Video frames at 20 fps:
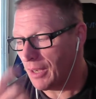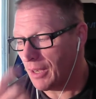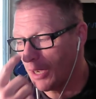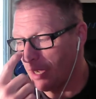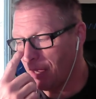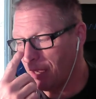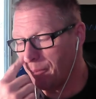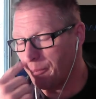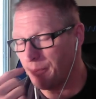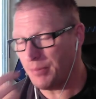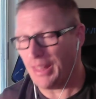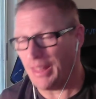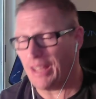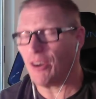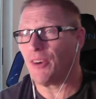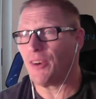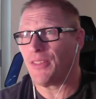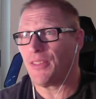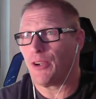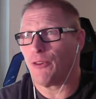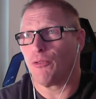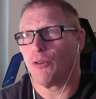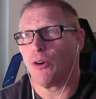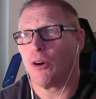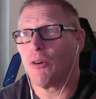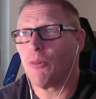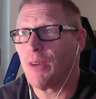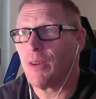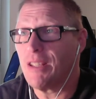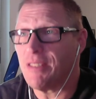Uh, they are there for
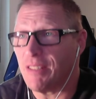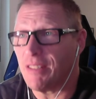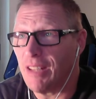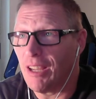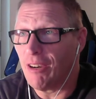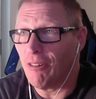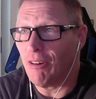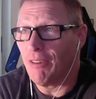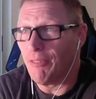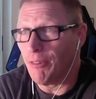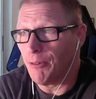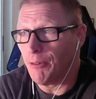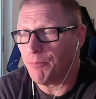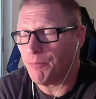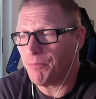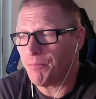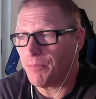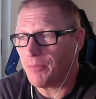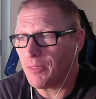a reason, however,